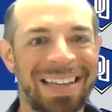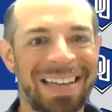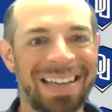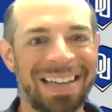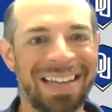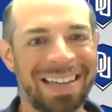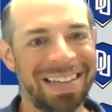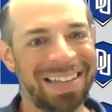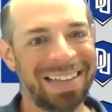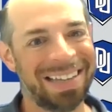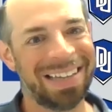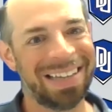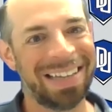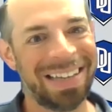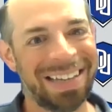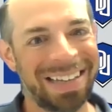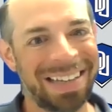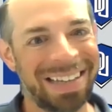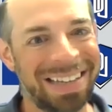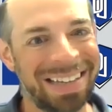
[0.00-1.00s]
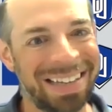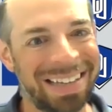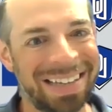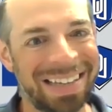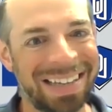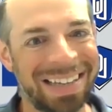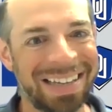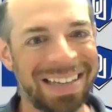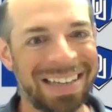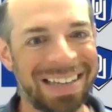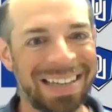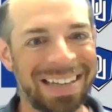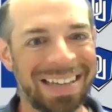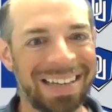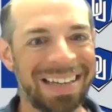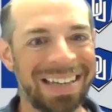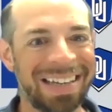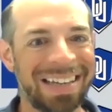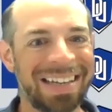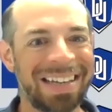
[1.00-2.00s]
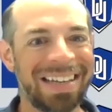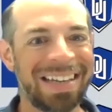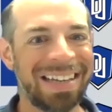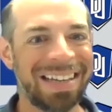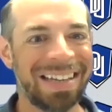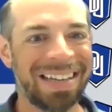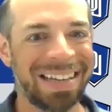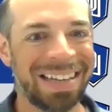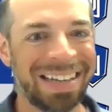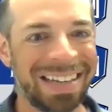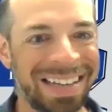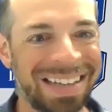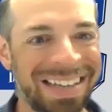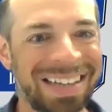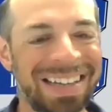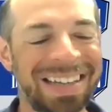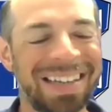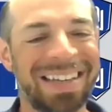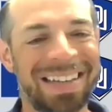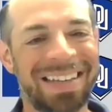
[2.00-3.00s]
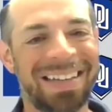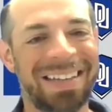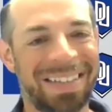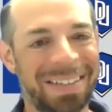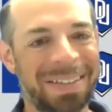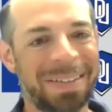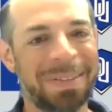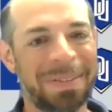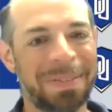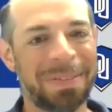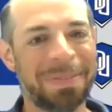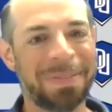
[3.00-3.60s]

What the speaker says: (silent)